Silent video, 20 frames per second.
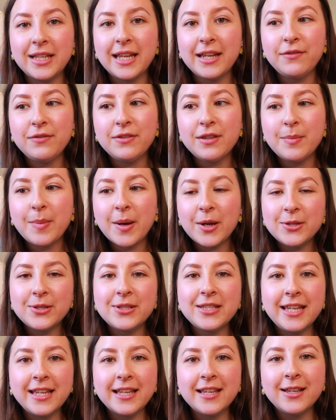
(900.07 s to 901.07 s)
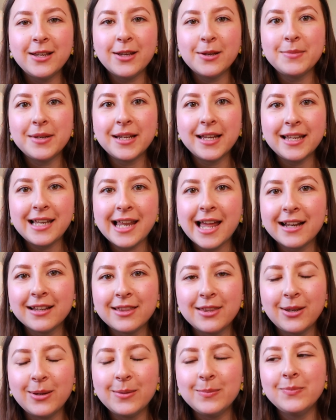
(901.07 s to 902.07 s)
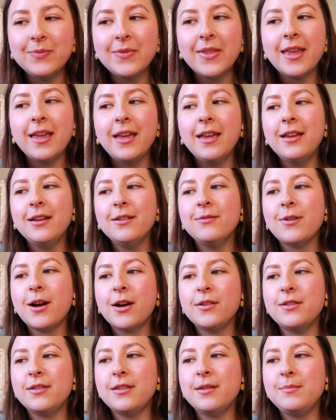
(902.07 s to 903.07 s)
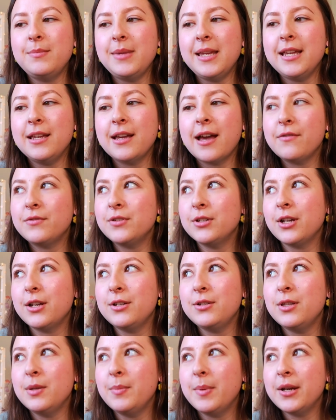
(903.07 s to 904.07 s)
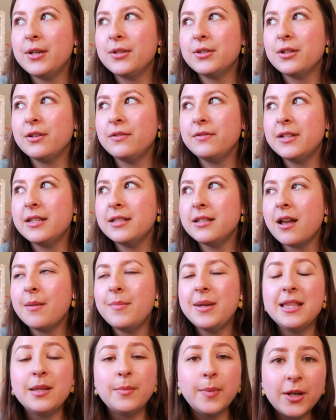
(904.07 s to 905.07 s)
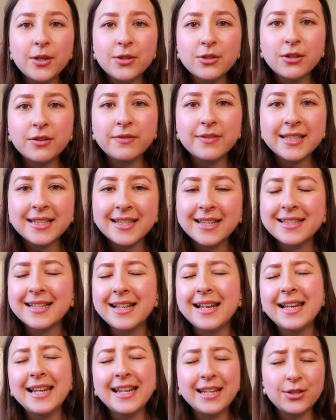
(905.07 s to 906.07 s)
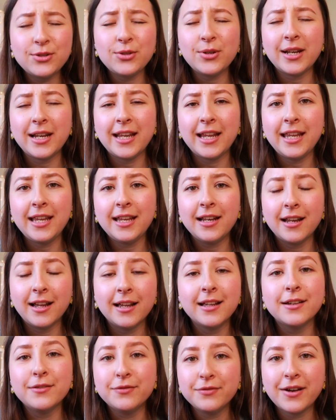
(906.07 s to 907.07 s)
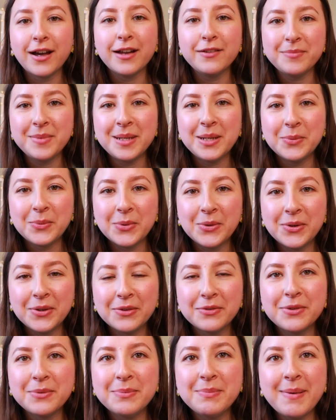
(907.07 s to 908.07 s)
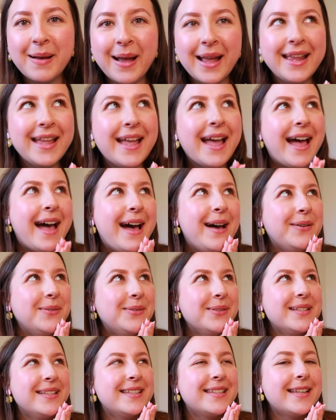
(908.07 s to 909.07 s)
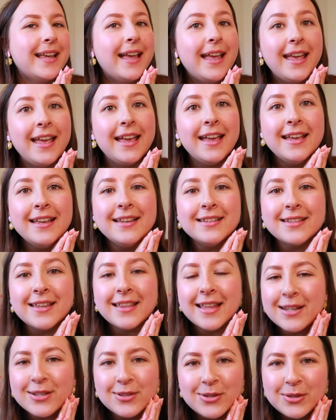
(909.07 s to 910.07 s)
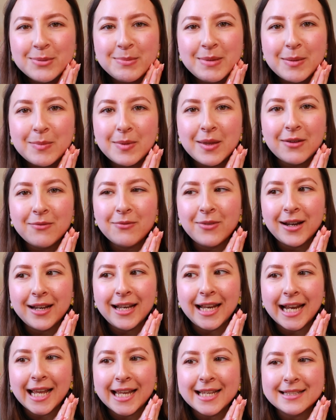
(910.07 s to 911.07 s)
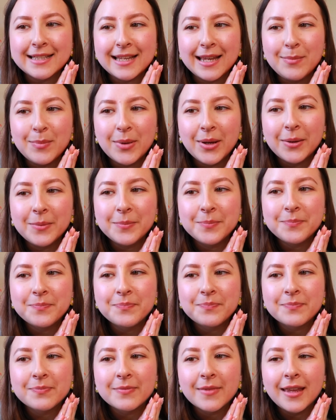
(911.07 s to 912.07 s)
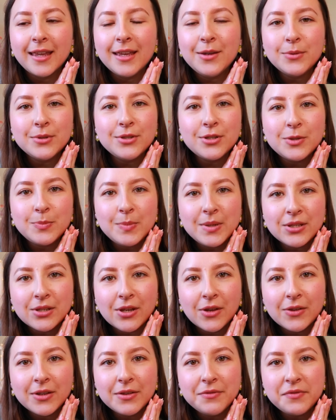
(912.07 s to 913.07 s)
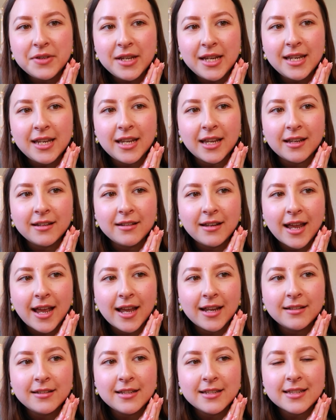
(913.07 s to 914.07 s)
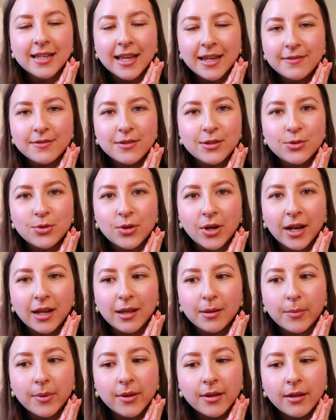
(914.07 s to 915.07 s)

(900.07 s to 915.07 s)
if the postie can come and collect them rather than me have to go to the post office. I mean, the post office is literally like a 5-minute walk from my house. So that's just me being really lazy, but it would just be so convenient, and it saves the trip.